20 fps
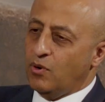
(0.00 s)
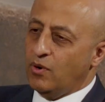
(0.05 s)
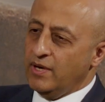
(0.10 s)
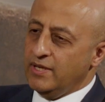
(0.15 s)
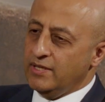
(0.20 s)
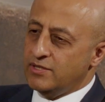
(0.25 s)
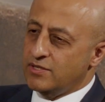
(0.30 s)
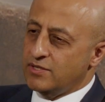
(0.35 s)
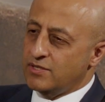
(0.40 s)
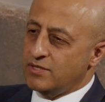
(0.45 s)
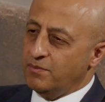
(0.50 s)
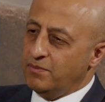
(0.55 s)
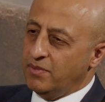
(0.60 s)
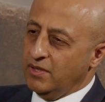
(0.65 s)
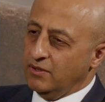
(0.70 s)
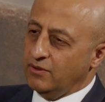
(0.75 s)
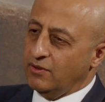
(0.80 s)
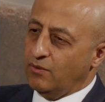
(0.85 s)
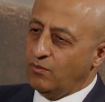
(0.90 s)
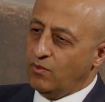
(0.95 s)
points just to
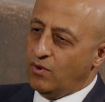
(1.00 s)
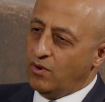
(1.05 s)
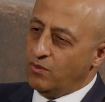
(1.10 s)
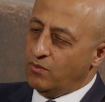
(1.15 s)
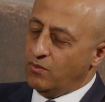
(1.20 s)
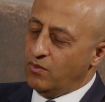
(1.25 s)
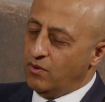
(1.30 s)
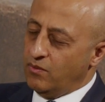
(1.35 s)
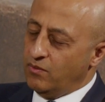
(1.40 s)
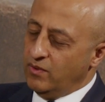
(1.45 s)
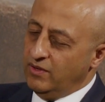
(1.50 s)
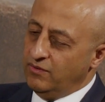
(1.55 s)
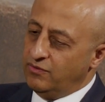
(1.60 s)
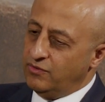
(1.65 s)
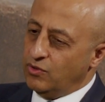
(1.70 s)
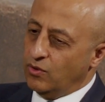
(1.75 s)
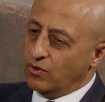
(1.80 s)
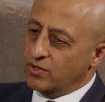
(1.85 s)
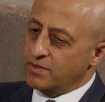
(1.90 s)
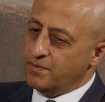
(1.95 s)
build on what we've
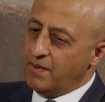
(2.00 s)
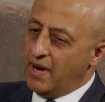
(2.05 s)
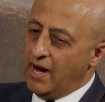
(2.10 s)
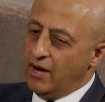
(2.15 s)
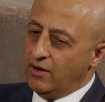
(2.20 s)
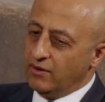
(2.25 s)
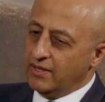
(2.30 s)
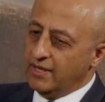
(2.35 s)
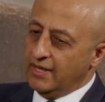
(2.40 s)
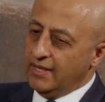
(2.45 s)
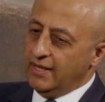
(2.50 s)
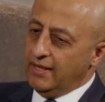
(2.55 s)
talked about.